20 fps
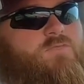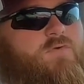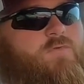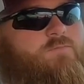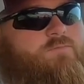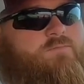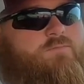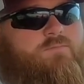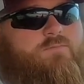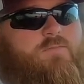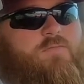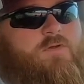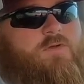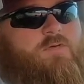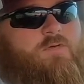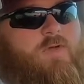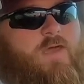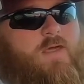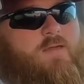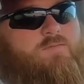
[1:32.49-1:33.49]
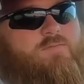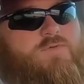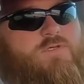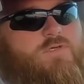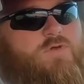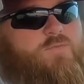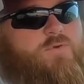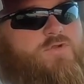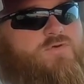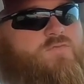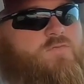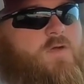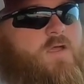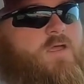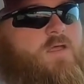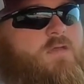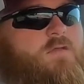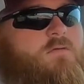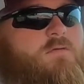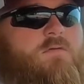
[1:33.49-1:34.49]
We had so much
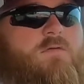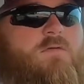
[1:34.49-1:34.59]
rain